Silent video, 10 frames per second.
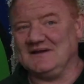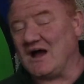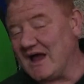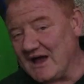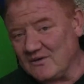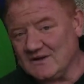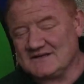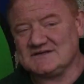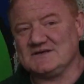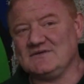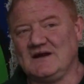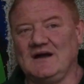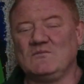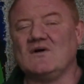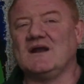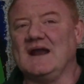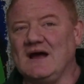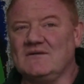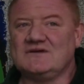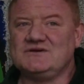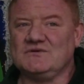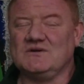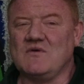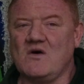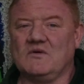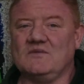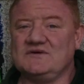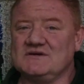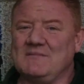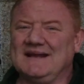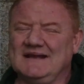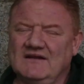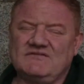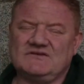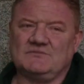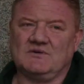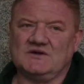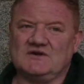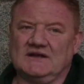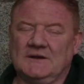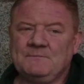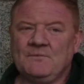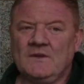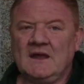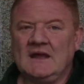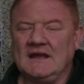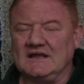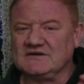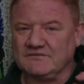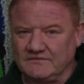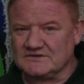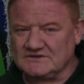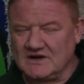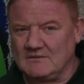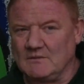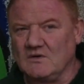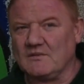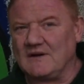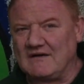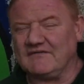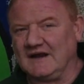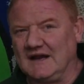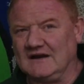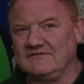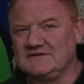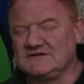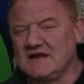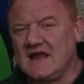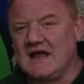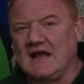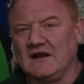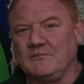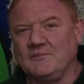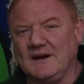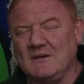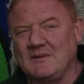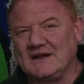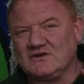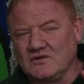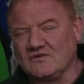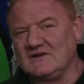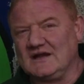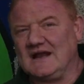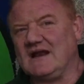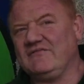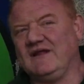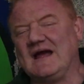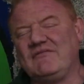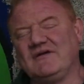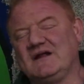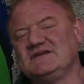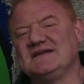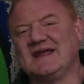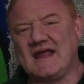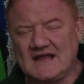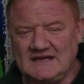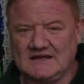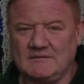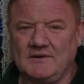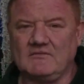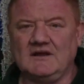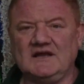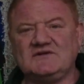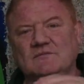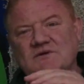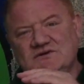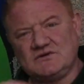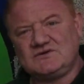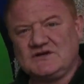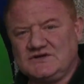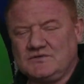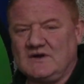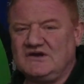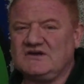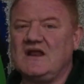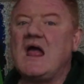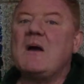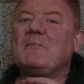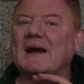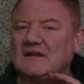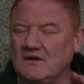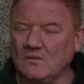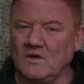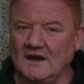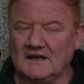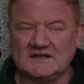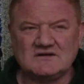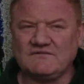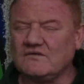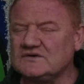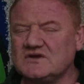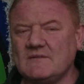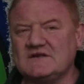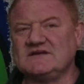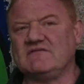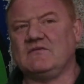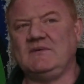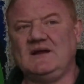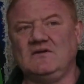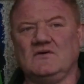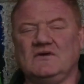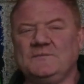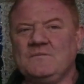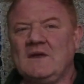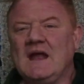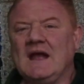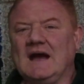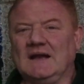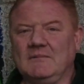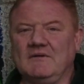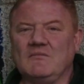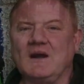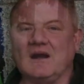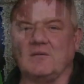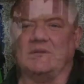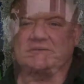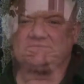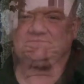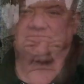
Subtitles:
Howlett's. I'm working on Howlett's Zoo at the moment, which is a magnificent project. It's the first time I'm working with African elephants, and I'm bringing back 13 elephant Africans to Kenya to be released from a zoo situation back to the wild. It's the first time it's ever been done, and it'll be remarkable.